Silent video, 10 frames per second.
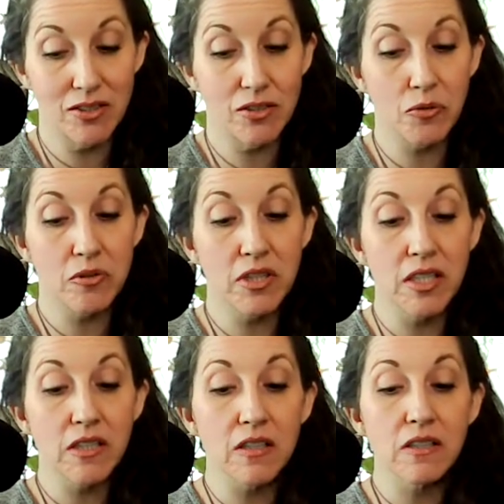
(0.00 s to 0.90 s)
So
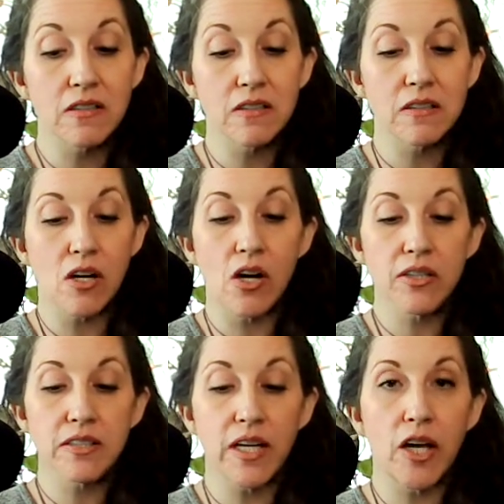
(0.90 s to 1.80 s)
this is all
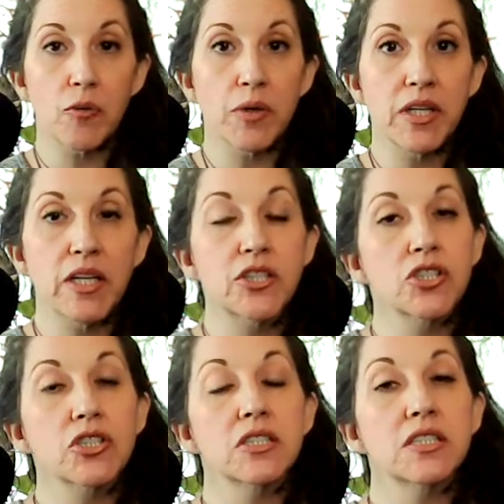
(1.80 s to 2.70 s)
saying we need
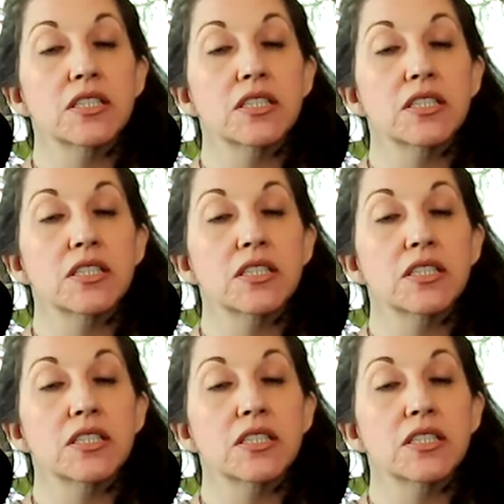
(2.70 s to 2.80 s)
to